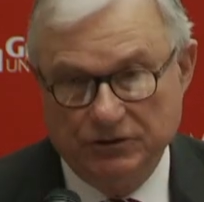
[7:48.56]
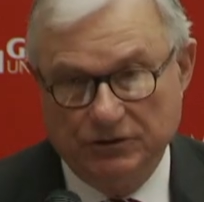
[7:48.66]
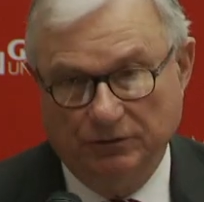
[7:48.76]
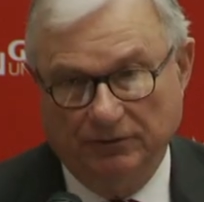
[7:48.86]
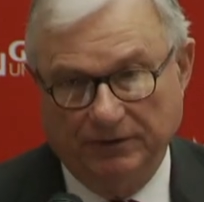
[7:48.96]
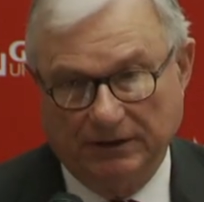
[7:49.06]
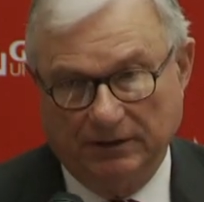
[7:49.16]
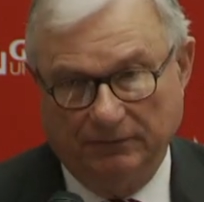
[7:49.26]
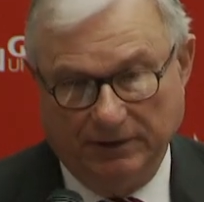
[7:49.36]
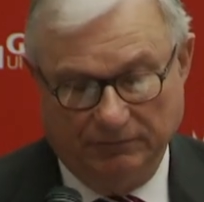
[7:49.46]
to
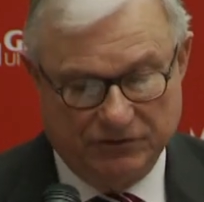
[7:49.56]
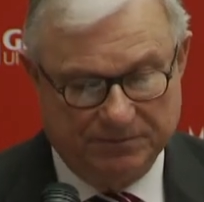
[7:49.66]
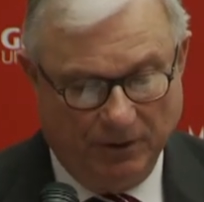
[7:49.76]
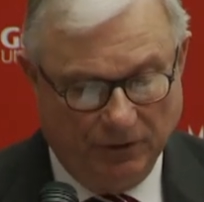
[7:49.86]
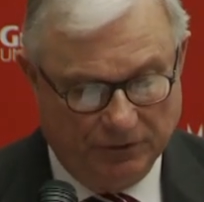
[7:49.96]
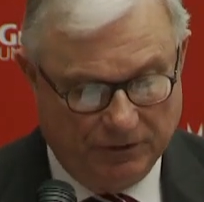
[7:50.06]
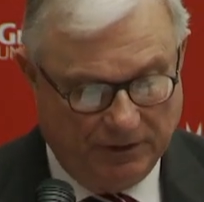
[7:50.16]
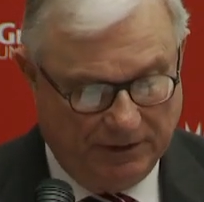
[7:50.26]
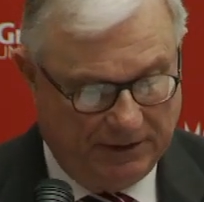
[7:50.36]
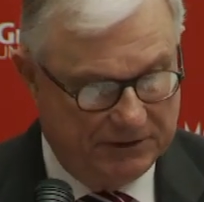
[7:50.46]
effectively respond to
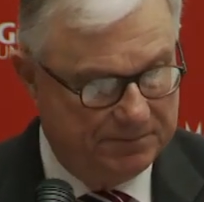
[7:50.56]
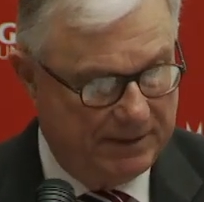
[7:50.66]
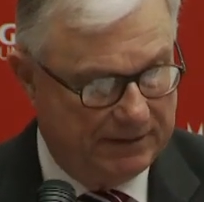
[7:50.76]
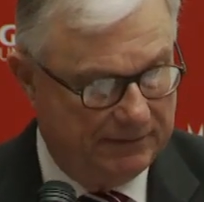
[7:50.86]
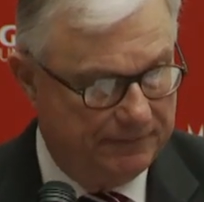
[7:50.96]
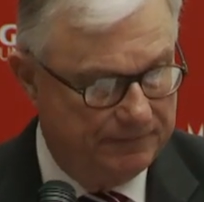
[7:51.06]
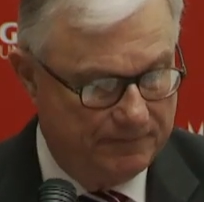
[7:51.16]
the letters pattern.